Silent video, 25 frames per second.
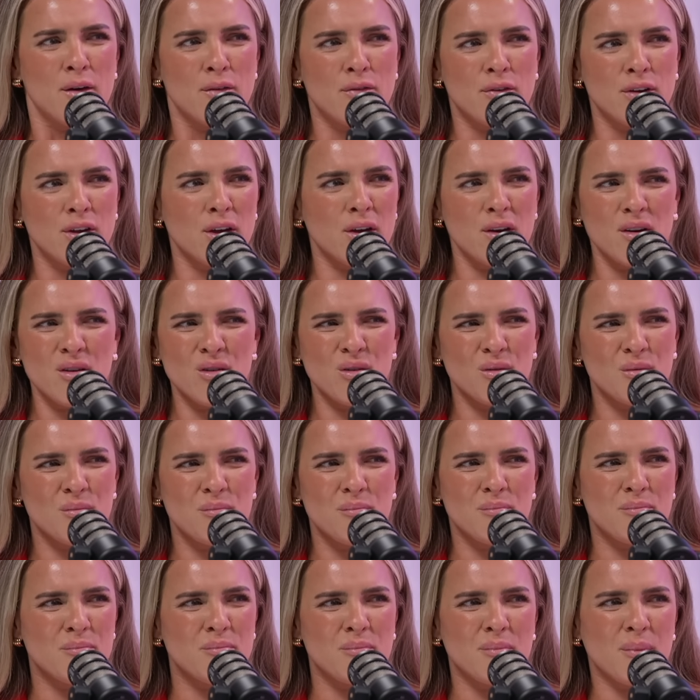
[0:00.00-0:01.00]
for you
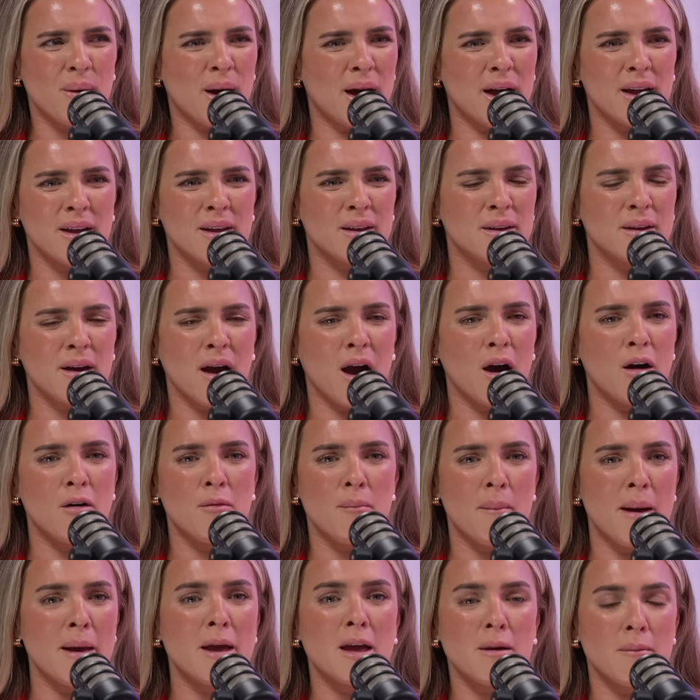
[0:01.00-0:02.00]
like i
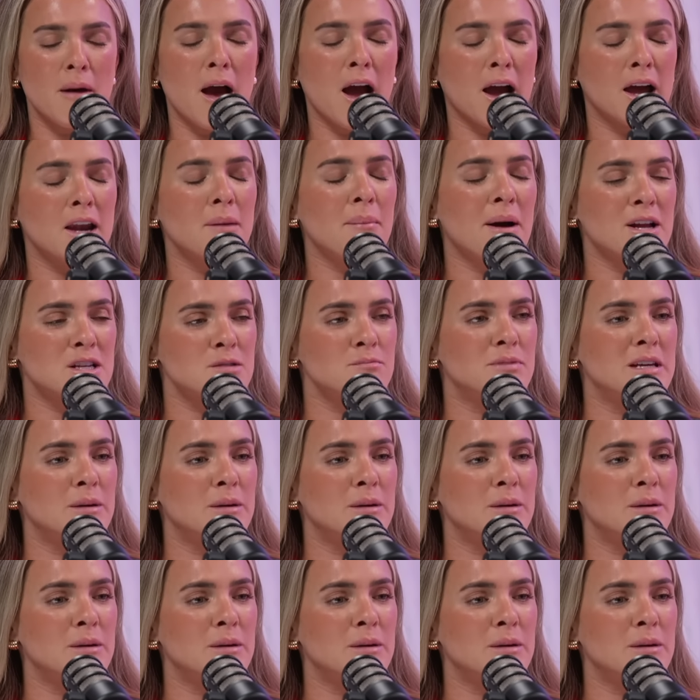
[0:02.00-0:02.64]
make it, I can imagine